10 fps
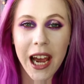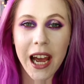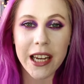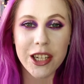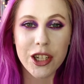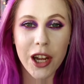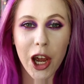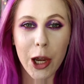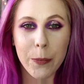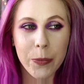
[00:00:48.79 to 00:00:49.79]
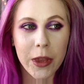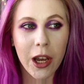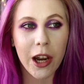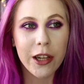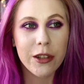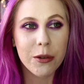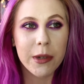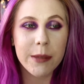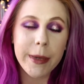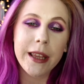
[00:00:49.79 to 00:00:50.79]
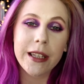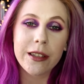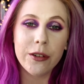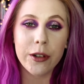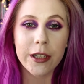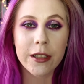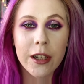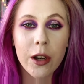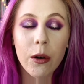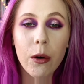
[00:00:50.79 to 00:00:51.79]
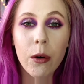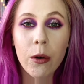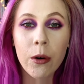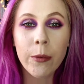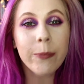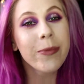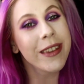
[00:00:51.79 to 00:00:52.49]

And um, I used to always make this noise, oh!